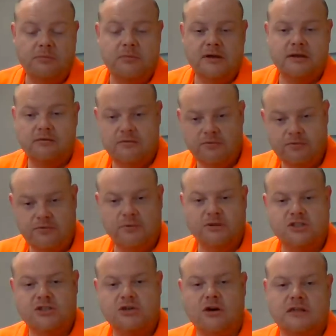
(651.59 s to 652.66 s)
but from a
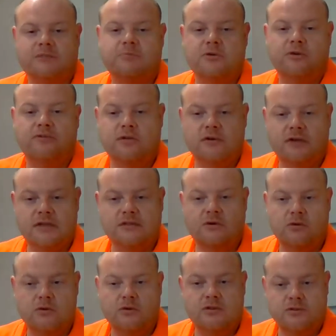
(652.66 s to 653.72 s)
size point of view, let's
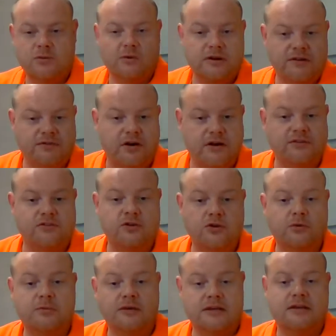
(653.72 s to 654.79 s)
call it 25
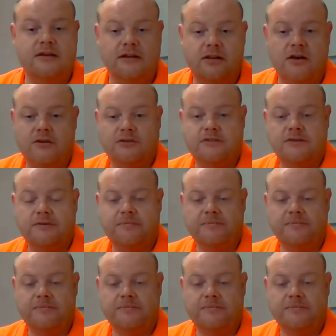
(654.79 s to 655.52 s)
cubic kilos.